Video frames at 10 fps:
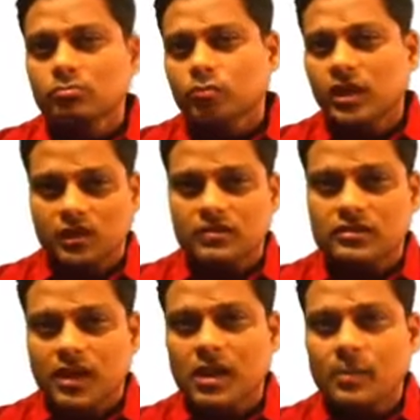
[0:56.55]
it's
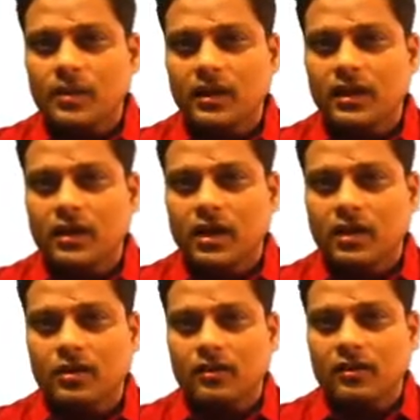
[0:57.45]
recommended
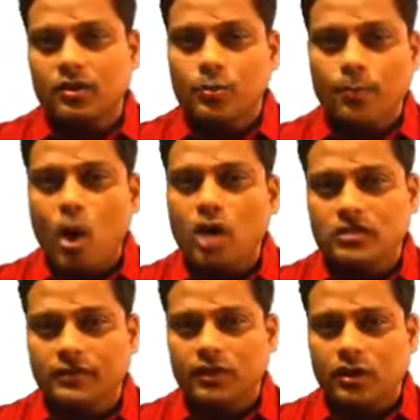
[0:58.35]
that you pause
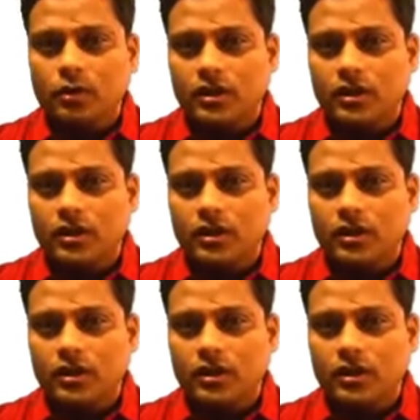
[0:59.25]
the video.